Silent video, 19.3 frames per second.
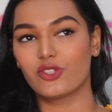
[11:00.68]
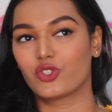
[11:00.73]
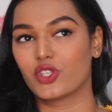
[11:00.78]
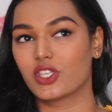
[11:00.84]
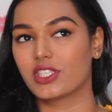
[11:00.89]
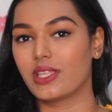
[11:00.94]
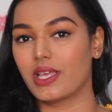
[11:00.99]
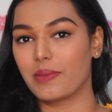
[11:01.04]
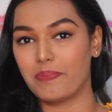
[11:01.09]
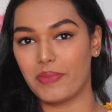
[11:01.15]
it's
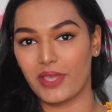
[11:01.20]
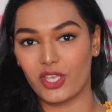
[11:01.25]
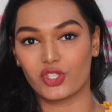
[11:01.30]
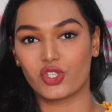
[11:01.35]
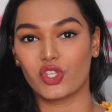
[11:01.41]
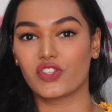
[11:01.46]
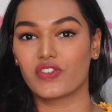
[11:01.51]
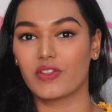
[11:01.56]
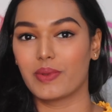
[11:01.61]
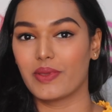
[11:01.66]
just that
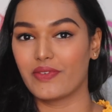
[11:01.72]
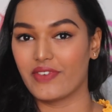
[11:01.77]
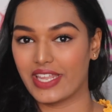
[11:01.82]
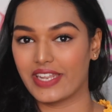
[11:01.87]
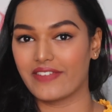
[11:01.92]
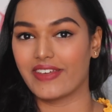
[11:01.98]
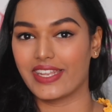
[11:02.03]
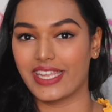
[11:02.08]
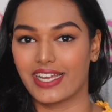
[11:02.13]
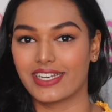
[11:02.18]
patients will be
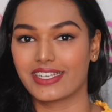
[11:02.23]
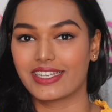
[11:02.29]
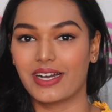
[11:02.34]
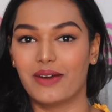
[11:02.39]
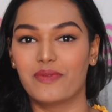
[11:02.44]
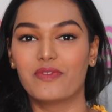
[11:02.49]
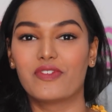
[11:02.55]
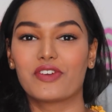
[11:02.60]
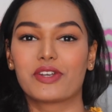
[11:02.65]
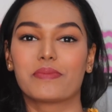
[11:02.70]
very, very
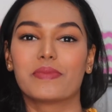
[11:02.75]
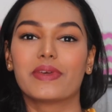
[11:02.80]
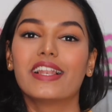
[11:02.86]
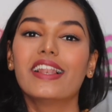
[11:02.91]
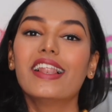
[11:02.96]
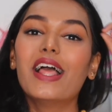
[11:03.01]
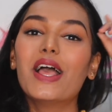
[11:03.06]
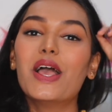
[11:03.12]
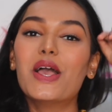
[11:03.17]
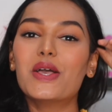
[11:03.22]

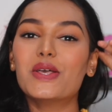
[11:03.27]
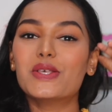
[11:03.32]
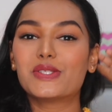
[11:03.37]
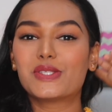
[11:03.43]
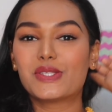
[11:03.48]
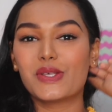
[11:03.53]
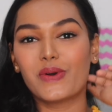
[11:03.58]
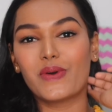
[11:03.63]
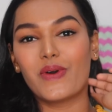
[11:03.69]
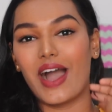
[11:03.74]
uncomfortable.
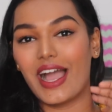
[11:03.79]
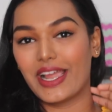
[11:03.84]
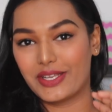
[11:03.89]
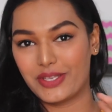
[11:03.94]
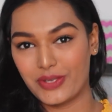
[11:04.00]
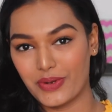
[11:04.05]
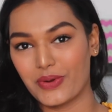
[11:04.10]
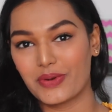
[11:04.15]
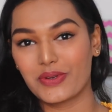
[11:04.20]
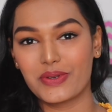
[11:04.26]
So I
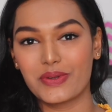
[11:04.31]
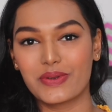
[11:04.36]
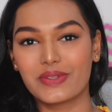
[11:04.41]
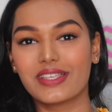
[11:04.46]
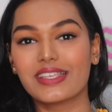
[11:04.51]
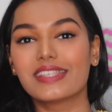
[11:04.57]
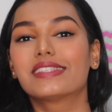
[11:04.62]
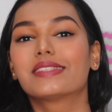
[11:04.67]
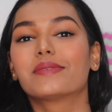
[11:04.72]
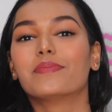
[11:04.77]
don't do
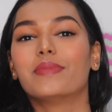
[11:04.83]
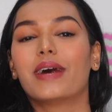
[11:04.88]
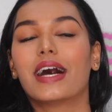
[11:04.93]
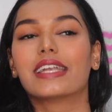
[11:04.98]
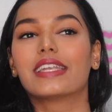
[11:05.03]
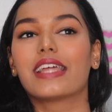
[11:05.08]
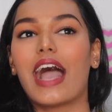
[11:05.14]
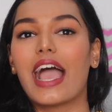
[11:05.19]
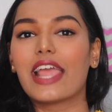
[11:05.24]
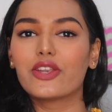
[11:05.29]
this,
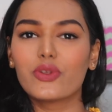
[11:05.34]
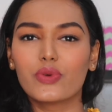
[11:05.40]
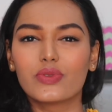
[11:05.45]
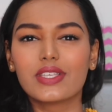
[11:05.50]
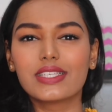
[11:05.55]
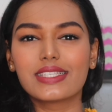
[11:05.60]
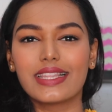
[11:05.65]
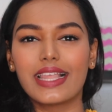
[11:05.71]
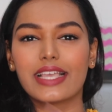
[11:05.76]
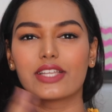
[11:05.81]
but I do
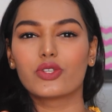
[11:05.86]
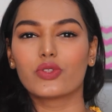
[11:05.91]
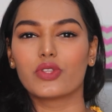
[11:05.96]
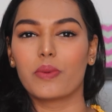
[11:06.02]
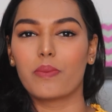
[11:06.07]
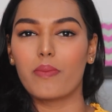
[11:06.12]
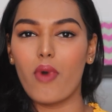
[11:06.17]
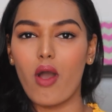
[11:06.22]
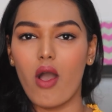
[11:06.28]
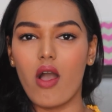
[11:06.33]
this like to
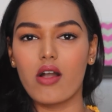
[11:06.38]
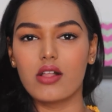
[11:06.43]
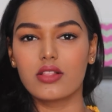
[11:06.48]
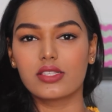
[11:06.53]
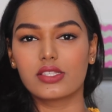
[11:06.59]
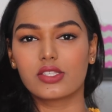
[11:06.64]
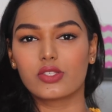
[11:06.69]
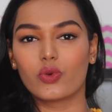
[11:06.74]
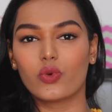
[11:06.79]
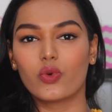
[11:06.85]
the
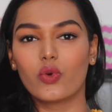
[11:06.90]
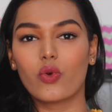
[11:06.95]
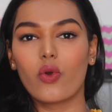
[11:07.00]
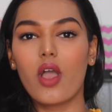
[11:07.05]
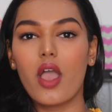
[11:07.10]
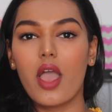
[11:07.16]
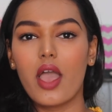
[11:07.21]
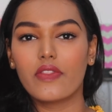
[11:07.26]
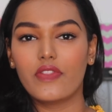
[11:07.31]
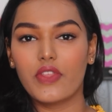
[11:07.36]
malls,
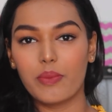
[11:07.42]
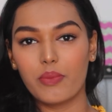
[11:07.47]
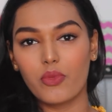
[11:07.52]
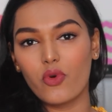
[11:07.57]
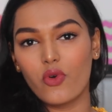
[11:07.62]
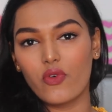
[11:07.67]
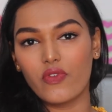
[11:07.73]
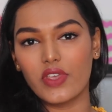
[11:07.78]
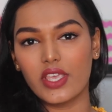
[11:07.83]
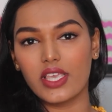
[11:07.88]
to the
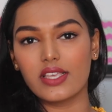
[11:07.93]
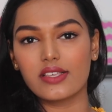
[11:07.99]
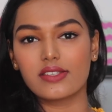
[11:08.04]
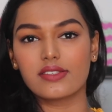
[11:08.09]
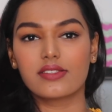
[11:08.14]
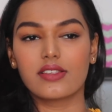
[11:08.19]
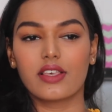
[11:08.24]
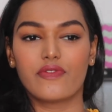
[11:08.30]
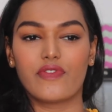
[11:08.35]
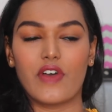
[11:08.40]

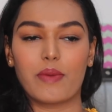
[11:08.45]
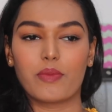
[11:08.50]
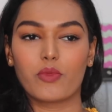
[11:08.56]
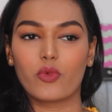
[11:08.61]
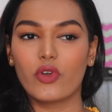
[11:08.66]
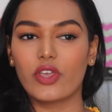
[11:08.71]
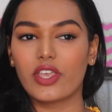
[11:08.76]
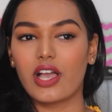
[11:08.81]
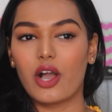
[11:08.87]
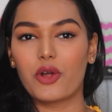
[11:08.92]
movies, if I'm
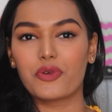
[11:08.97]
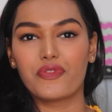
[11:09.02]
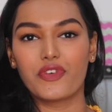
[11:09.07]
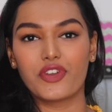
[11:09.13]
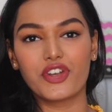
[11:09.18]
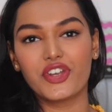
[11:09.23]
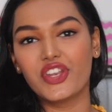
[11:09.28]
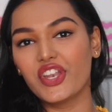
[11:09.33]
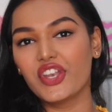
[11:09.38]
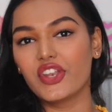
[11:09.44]
going out for
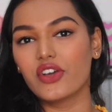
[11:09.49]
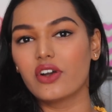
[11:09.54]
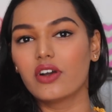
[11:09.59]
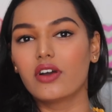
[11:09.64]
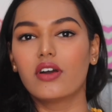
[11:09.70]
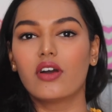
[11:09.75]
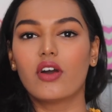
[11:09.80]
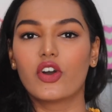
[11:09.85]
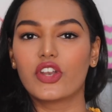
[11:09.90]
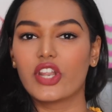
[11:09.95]
a dinner
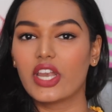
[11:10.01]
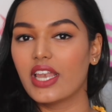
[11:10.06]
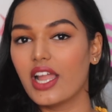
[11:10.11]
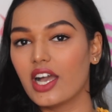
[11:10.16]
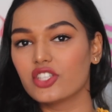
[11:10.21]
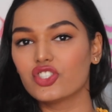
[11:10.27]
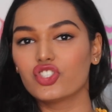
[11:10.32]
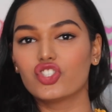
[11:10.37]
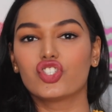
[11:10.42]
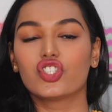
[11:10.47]
or a
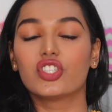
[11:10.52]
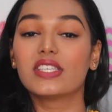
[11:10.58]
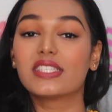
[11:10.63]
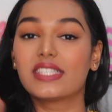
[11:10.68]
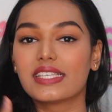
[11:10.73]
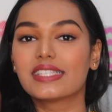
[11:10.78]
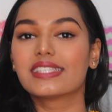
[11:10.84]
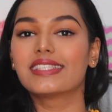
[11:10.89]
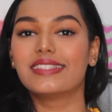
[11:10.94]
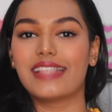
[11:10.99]
lunch. This
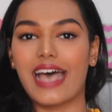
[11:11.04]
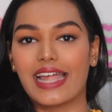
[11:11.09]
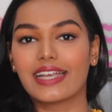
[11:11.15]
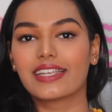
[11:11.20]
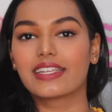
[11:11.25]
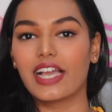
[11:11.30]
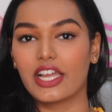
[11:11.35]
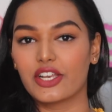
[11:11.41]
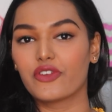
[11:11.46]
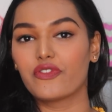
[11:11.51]
is
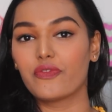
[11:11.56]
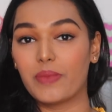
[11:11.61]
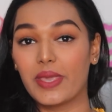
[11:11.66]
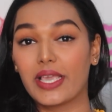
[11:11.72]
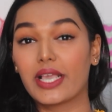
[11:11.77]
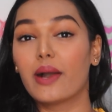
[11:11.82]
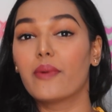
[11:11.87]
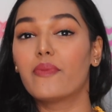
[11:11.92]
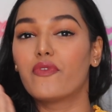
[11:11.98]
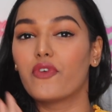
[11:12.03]
that kind of
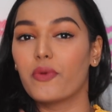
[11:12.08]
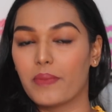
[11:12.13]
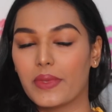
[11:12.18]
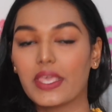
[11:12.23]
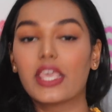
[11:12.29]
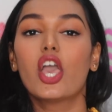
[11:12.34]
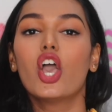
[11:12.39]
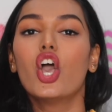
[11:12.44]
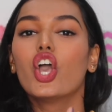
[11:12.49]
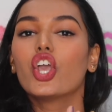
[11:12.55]
makeup for
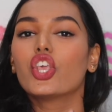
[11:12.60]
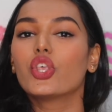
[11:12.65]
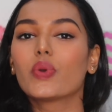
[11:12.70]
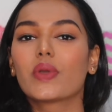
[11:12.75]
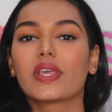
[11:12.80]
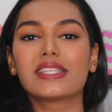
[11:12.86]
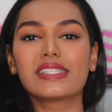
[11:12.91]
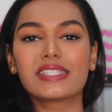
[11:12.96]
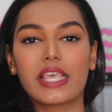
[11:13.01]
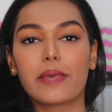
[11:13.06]
me. You
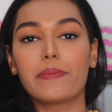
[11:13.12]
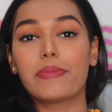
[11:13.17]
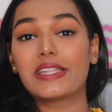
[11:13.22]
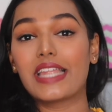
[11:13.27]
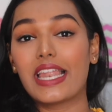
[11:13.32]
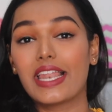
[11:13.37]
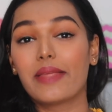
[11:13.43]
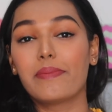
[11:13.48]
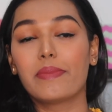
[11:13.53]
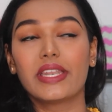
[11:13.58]
can skip
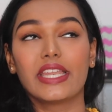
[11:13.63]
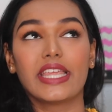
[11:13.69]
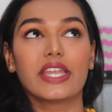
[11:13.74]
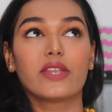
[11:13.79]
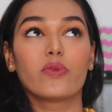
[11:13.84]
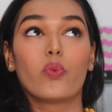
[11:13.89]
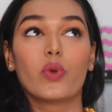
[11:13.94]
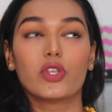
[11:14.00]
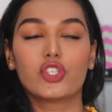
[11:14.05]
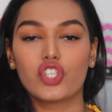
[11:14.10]
and
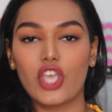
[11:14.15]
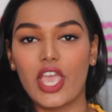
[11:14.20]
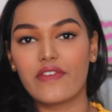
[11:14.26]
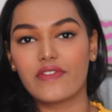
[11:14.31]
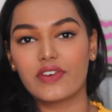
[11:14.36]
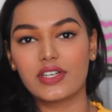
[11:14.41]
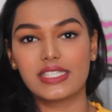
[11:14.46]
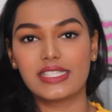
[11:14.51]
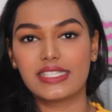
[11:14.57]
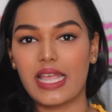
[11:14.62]
eliminate
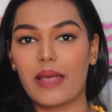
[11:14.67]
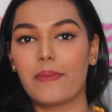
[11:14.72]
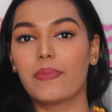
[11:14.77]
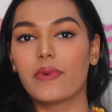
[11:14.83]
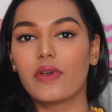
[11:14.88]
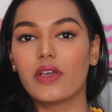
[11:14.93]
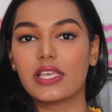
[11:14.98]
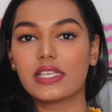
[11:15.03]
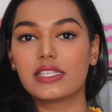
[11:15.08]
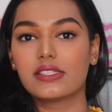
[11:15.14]
whichever
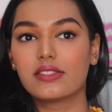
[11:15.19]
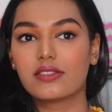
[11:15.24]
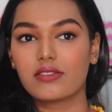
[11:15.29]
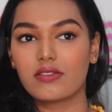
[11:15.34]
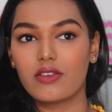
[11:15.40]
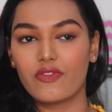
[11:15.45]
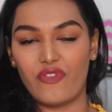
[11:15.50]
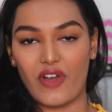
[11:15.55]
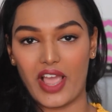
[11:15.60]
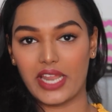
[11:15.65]
step is
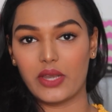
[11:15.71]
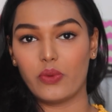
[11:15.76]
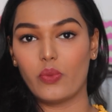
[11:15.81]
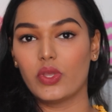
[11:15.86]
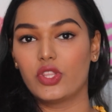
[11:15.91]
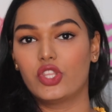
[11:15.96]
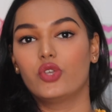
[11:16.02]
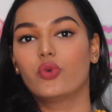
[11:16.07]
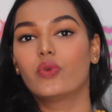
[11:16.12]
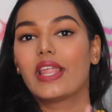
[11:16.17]
fine
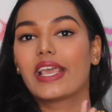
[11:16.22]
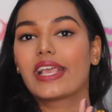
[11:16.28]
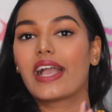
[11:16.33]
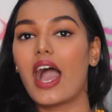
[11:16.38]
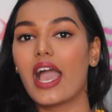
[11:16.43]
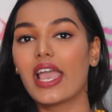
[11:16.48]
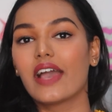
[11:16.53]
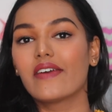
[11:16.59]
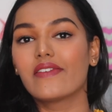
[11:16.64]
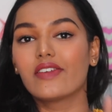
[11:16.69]
with you. Like,
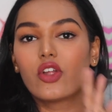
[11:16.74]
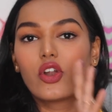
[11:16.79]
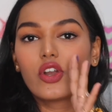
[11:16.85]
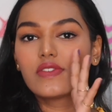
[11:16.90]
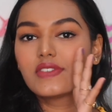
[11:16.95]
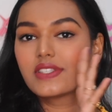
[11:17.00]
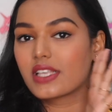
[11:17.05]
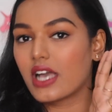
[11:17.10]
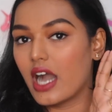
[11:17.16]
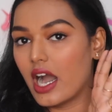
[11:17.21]
I have a lot
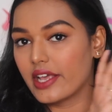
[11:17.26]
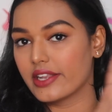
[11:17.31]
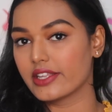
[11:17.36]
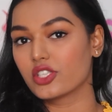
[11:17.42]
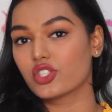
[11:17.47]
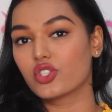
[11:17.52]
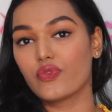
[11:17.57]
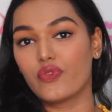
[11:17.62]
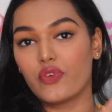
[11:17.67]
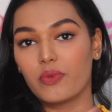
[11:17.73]
of
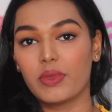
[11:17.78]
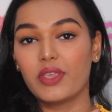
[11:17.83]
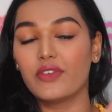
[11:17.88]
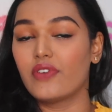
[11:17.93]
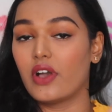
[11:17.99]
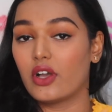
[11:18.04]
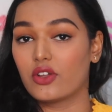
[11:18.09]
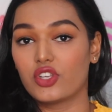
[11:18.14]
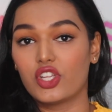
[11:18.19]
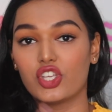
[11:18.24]
scarring, so for me
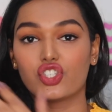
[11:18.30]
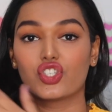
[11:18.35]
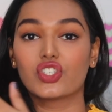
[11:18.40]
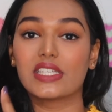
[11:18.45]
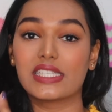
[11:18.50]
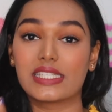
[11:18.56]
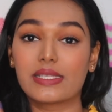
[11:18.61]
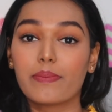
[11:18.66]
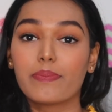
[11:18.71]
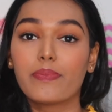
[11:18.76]
foundation
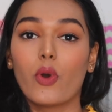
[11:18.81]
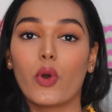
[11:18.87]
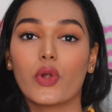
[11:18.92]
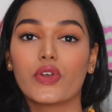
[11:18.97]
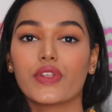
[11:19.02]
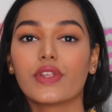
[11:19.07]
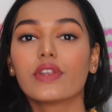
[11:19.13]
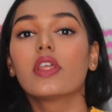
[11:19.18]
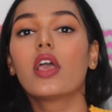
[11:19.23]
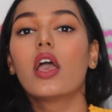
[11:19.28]
is
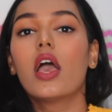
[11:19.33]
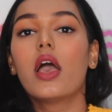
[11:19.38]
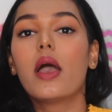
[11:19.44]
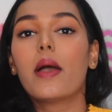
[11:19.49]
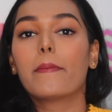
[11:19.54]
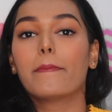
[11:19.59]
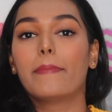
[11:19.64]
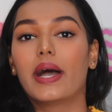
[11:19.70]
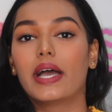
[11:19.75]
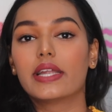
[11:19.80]
important.
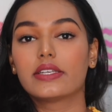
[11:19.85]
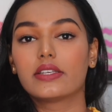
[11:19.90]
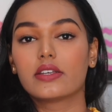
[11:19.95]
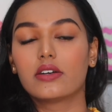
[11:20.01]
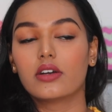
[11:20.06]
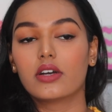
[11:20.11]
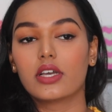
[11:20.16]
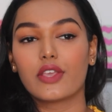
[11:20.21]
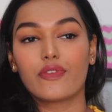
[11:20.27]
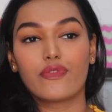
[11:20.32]
But
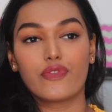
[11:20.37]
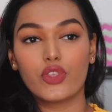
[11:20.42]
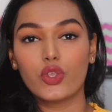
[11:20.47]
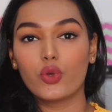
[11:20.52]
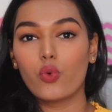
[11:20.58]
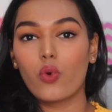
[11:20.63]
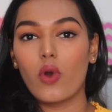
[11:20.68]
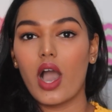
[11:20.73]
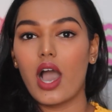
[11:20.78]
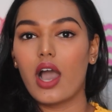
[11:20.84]
if
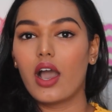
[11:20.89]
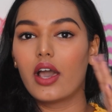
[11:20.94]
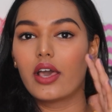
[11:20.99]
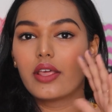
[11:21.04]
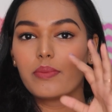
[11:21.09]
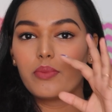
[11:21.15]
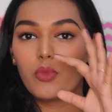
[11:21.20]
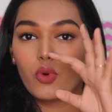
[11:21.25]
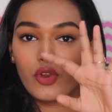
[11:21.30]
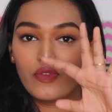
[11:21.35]
you
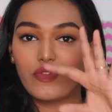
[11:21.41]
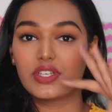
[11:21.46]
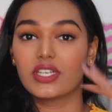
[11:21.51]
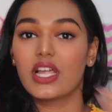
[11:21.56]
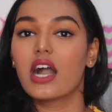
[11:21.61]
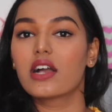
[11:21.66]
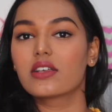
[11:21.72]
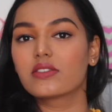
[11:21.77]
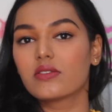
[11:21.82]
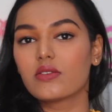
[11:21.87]
are more of a
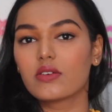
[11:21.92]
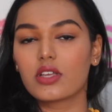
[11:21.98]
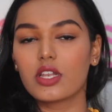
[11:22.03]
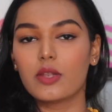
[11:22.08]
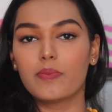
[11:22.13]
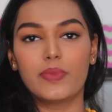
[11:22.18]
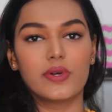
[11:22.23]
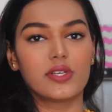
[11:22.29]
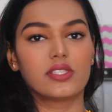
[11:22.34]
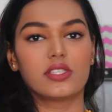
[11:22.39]
dark
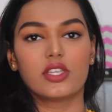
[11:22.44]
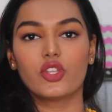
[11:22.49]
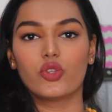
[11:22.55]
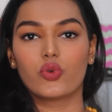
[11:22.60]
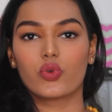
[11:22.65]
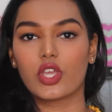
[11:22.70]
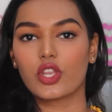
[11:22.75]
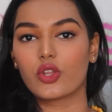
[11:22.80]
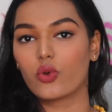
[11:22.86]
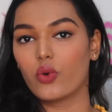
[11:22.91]
circle person,
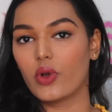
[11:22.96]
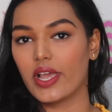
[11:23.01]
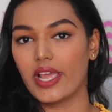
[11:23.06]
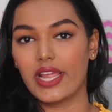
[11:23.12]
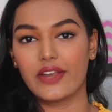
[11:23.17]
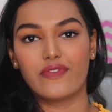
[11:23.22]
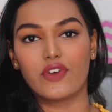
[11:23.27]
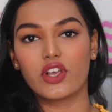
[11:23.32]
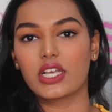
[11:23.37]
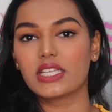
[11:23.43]
you can go
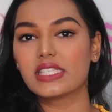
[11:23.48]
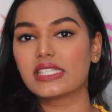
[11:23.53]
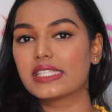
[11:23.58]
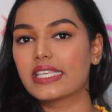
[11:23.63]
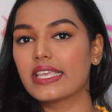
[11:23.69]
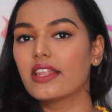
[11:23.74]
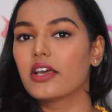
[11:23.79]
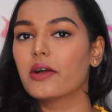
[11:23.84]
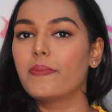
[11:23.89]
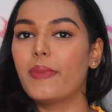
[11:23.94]
ahead for
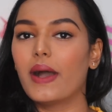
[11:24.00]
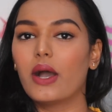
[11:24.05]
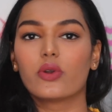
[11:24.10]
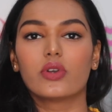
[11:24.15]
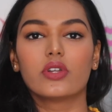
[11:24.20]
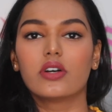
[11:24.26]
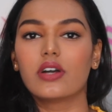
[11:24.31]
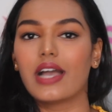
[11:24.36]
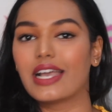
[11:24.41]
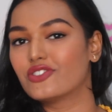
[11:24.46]
concealer,
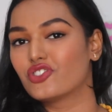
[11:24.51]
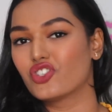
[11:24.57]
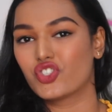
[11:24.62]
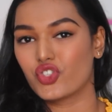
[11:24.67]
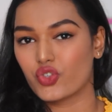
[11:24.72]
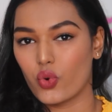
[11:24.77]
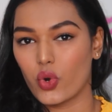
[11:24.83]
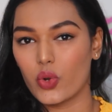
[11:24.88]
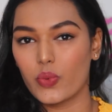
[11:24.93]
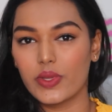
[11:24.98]
powder, and
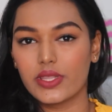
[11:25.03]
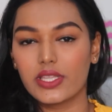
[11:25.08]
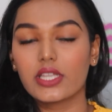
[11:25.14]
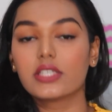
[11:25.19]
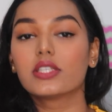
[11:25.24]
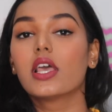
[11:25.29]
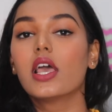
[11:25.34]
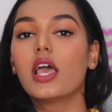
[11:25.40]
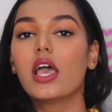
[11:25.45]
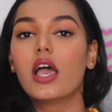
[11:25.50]
just roll with
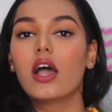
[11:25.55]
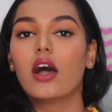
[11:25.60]
it.